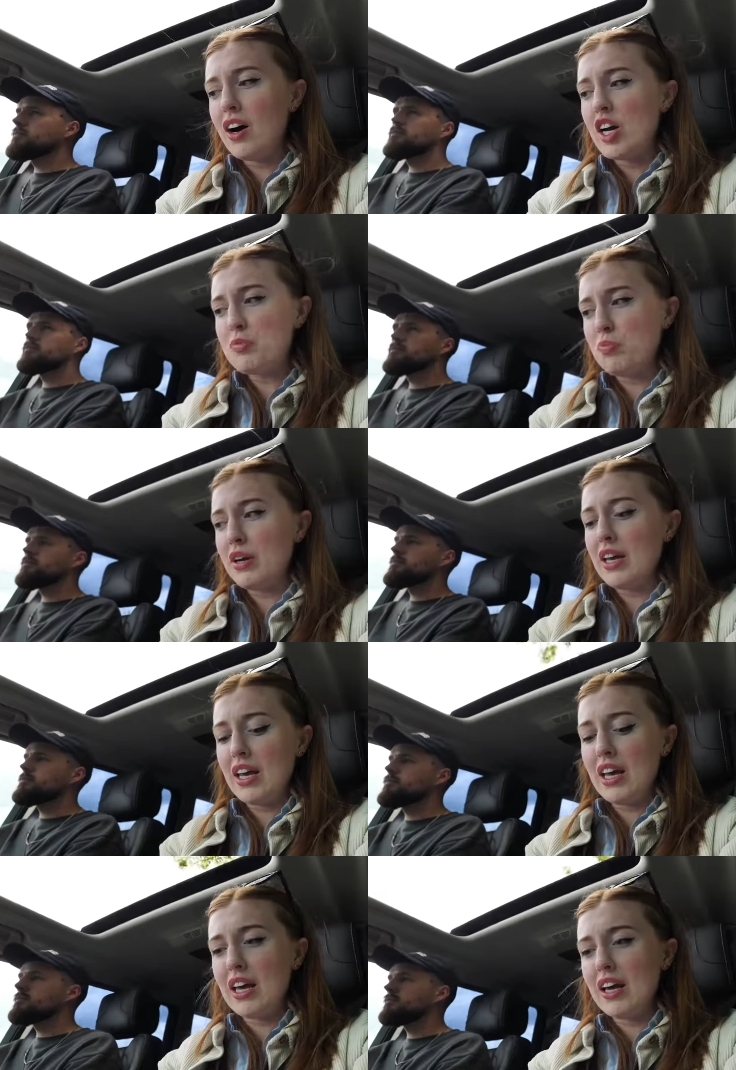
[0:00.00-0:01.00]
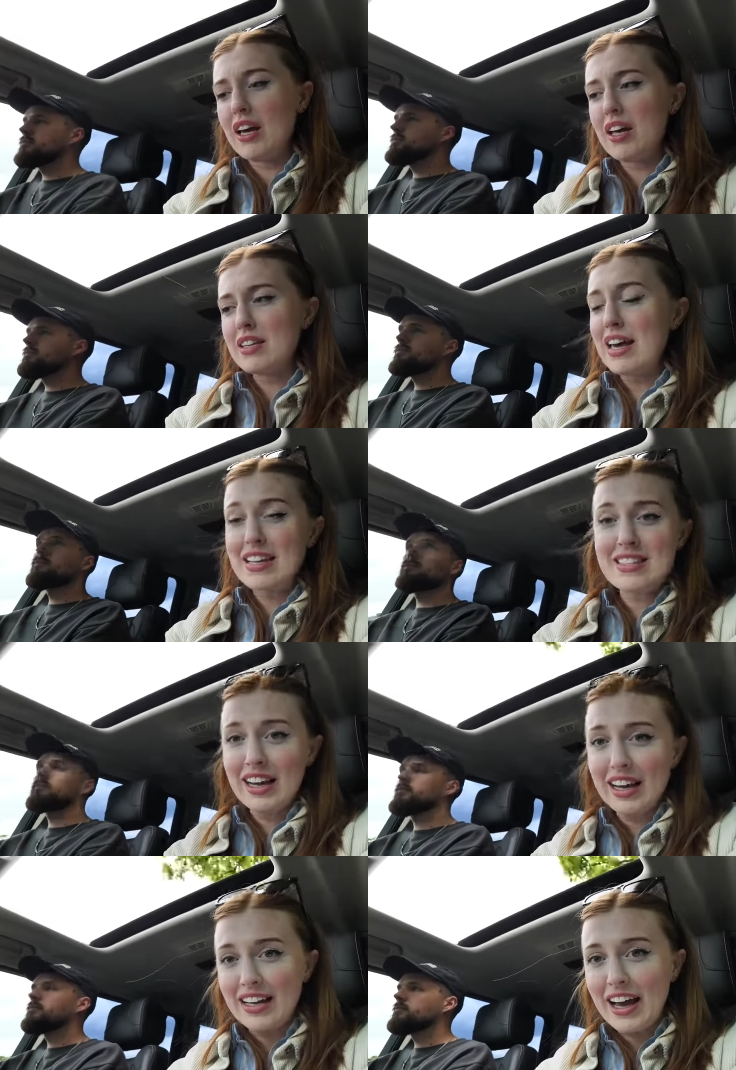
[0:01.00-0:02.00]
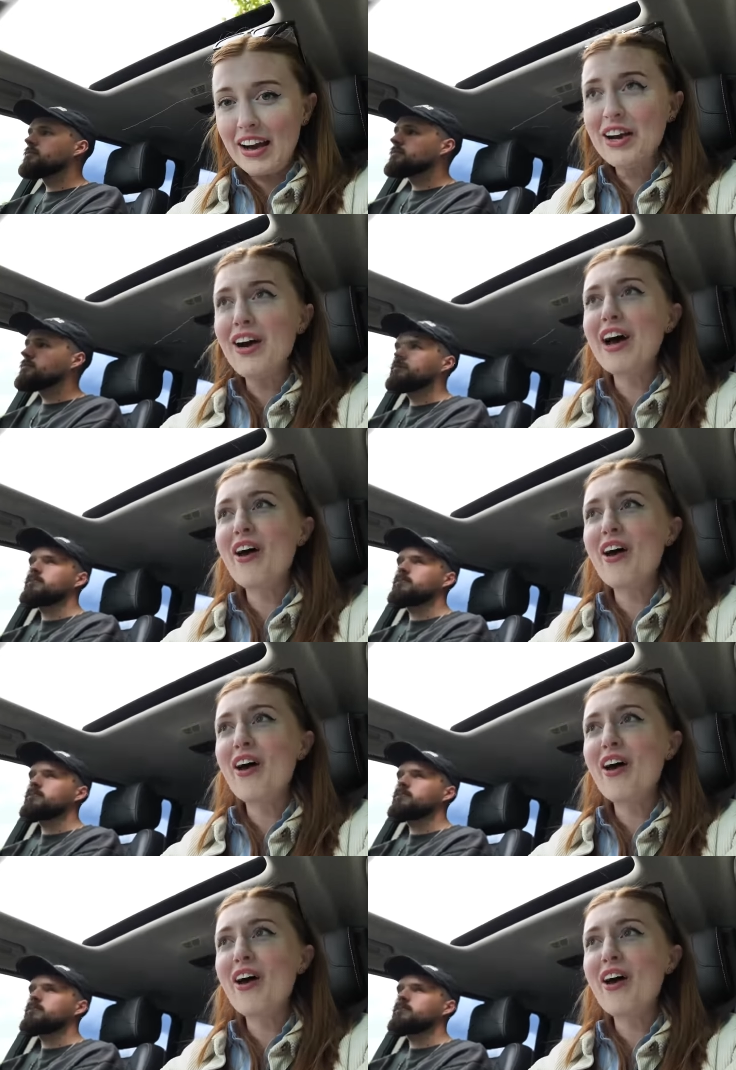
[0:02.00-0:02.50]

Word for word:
Speaker 1: I'd be settling. And I, I